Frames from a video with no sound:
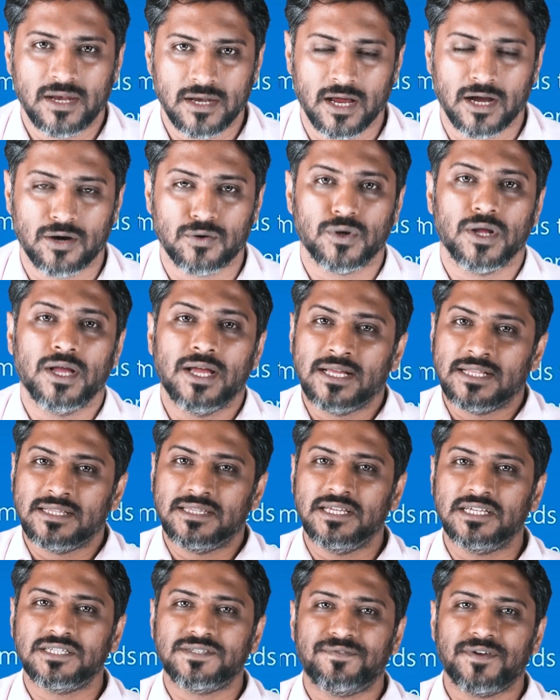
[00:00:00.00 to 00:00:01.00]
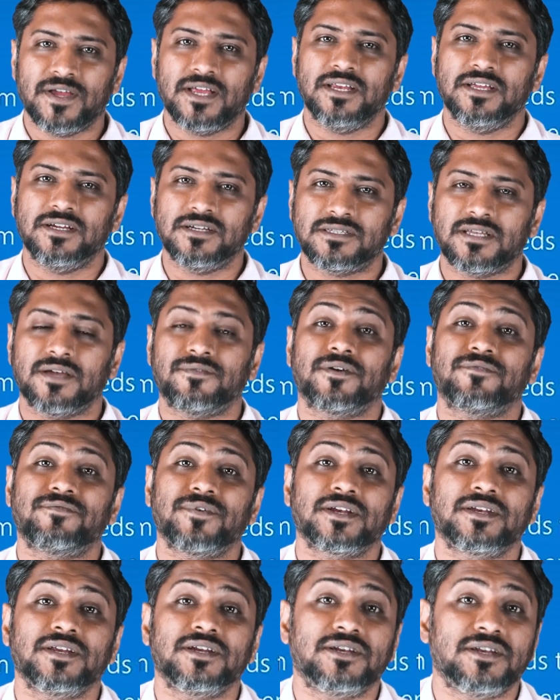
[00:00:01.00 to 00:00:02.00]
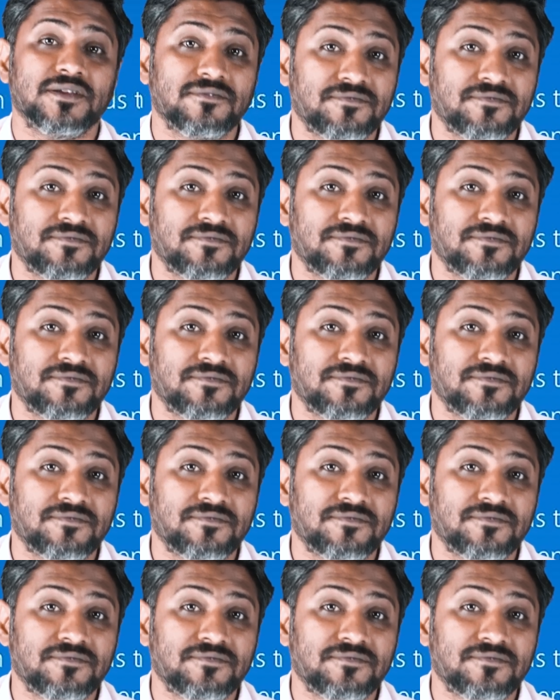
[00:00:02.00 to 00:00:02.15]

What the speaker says: Now, these failures have affected